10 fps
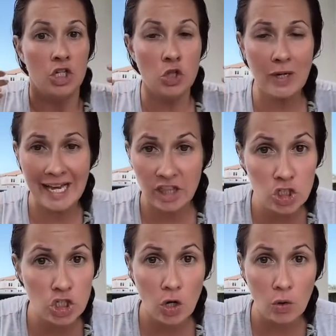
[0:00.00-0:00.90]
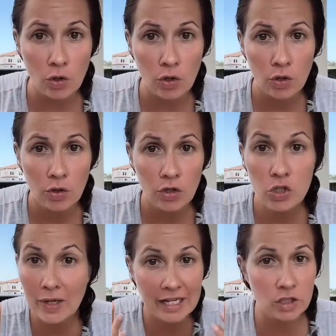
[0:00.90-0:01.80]
You get the joke.
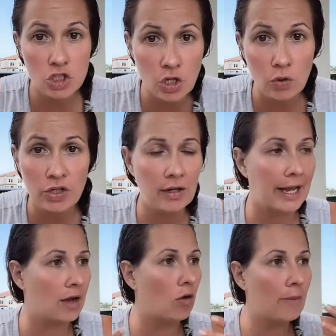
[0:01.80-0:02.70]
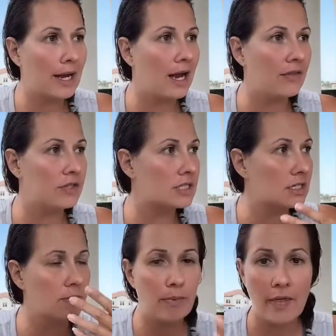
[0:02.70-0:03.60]
You get the joke. You're like, oh my God, this
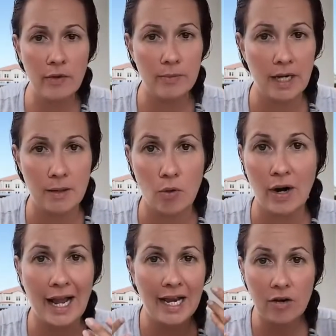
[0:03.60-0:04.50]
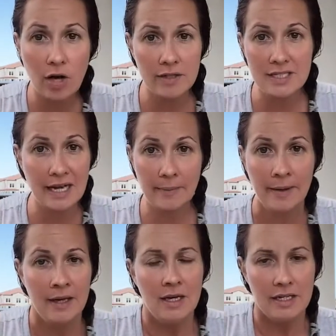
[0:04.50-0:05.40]
doesn't bother me anymore. And I hear it all the time.